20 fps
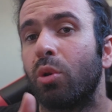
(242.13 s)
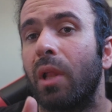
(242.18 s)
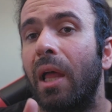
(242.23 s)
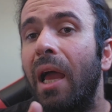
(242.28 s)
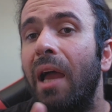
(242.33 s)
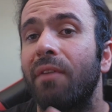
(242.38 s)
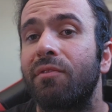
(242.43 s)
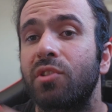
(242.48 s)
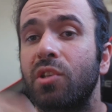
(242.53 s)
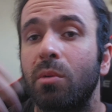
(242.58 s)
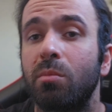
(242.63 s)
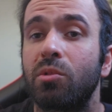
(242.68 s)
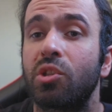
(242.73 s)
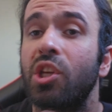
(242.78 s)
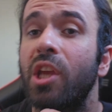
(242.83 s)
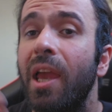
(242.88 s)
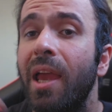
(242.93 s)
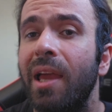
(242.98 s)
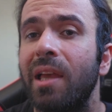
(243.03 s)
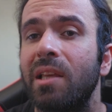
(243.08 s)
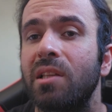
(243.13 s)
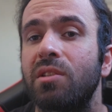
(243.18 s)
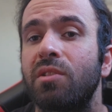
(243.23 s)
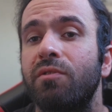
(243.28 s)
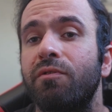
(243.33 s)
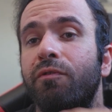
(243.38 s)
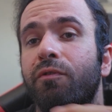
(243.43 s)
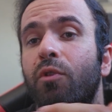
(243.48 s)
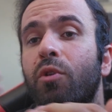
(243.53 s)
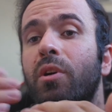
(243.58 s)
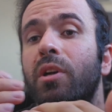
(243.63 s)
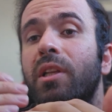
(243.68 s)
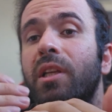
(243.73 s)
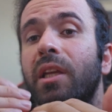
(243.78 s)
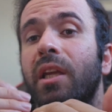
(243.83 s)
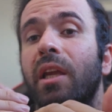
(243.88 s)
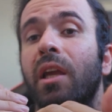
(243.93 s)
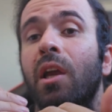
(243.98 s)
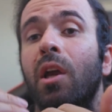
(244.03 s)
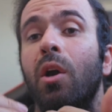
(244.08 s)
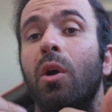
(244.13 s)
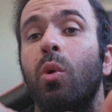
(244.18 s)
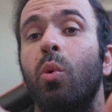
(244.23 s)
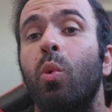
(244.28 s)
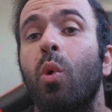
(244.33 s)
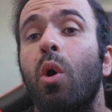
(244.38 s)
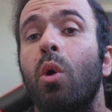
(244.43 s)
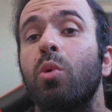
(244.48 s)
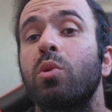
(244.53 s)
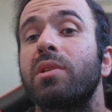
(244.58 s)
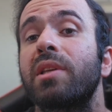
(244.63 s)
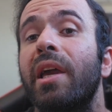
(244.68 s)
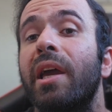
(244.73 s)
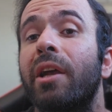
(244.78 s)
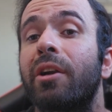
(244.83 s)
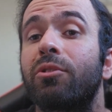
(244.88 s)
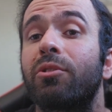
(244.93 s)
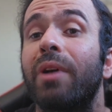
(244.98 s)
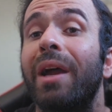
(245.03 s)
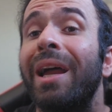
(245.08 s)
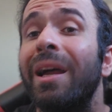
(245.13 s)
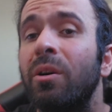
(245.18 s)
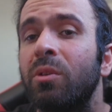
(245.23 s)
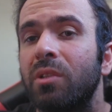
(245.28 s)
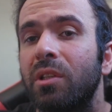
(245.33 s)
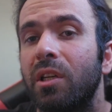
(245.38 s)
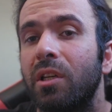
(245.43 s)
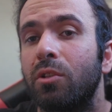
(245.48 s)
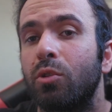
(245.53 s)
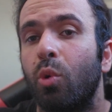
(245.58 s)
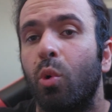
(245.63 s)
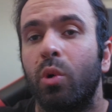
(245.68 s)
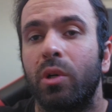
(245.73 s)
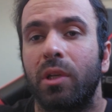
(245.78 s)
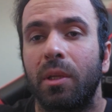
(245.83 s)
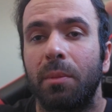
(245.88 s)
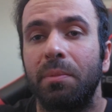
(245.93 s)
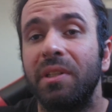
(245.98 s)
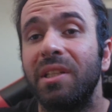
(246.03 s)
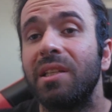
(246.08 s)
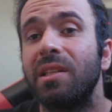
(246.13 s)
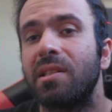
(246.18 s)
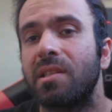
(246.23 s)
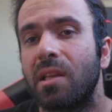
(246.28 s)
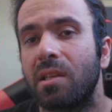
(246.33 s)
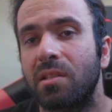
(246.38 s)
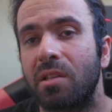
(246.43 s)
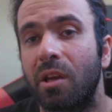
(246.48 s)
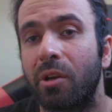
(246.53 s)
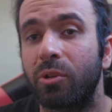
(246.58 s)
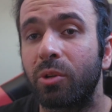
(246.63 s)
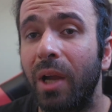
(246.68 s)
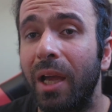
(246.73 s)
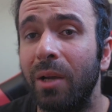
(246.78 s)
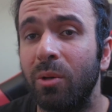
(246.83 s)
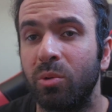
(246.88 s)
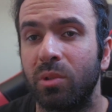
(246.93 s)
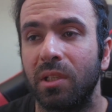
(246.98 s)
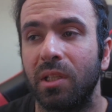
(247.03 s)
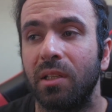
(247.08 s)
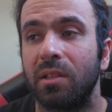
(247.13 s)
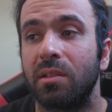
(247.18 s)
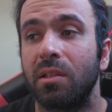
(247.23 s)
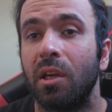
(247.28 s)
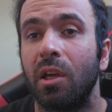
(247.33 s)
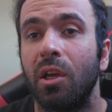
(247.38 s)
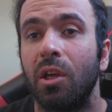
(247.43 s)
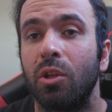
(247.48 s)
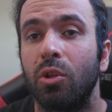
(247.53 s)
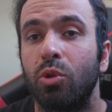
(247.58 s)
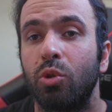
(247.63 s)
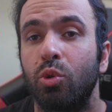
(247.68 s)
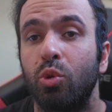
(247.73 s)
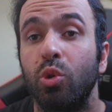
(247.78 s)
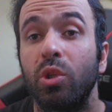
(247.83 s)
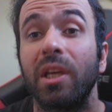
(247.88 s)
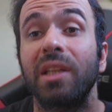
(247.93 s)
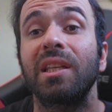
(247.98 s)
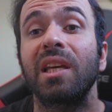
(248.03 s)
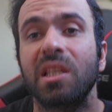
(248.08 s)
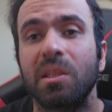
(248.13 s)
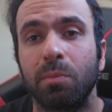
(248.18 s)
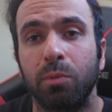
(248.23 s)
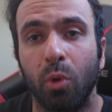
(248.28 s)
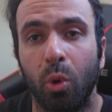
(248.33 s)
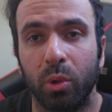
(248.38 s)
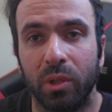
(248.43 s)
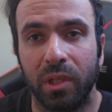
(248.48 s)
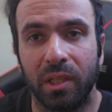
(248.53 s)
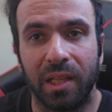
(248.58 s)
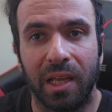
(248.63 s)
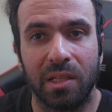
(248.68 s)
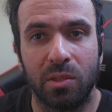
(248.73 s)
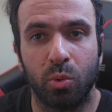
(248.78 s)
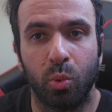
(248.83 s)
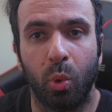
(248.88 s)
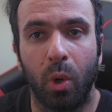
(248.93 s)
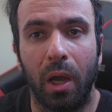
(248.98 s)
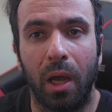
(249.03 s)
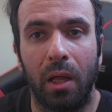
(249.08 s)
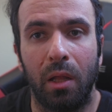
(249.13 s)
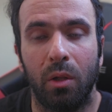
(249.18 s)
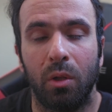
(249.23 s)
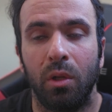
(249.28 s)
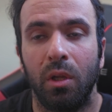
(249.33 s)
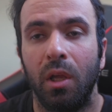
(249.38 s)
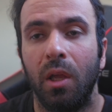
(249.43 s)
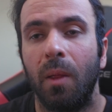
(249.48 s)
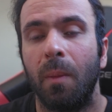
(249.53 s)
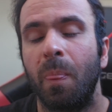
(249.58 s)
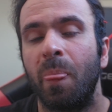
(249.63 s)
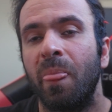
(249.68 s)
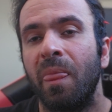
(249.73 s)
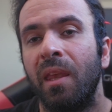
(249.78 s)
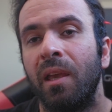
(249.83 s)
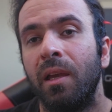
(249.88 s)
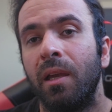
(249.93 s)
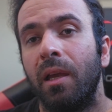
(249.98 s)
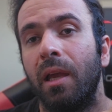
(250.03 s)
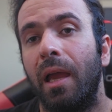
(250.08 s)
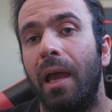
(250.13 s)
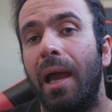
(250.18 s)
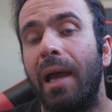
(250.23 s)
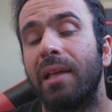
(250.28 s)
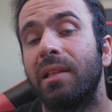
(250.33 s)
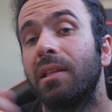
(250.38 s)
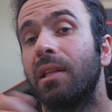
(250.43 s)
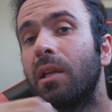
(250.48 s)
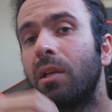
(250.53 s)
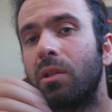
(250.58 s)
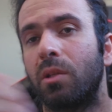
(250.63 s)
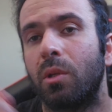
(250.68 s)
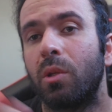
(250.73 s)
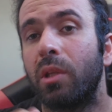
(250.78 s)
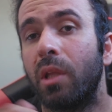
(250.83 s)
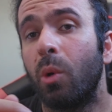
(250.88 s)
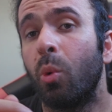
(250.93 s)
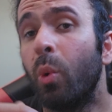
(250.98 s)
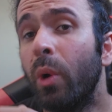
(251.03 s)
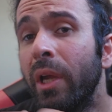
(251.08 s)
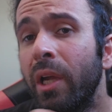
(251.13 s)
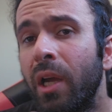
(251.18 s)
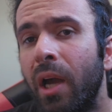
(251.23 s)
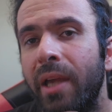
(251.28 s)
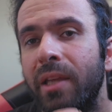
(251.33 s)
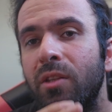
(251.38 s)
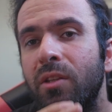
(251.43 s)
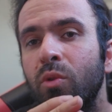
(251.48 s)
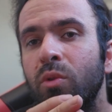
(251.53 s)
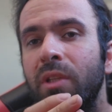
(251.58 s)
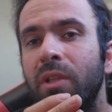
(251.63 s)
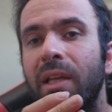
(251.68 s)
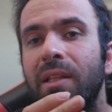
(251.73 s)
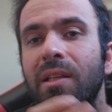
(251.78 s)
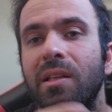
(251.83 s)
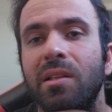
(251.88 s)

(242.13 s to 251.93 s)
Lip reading: will have some chance for the walls around it or the pieces around it to get exploded as well. And the way I do that,